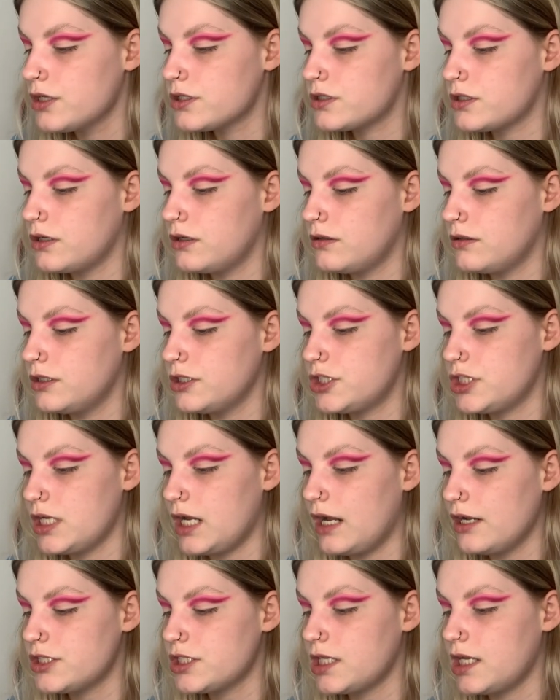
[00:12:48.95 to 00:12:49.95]
So
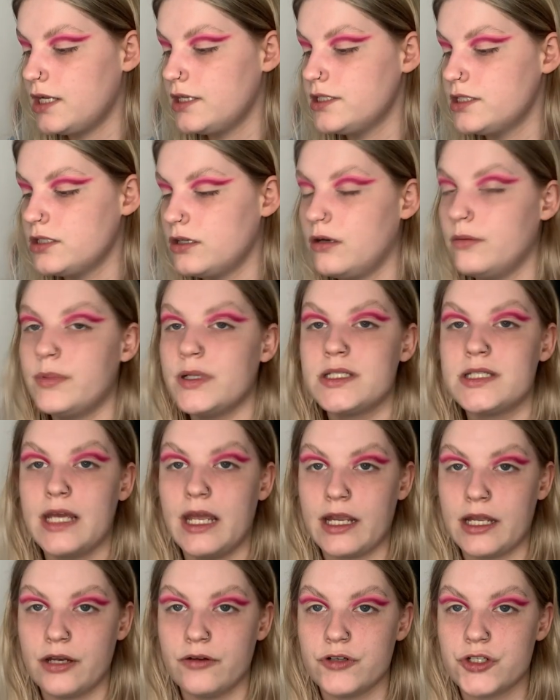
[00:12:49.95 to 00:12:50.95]
she actually ended up
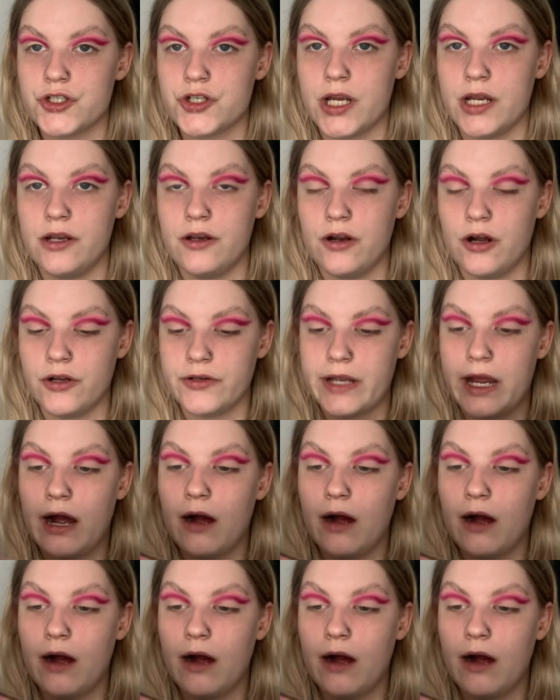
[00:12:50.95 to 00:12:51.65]
taking a restraining order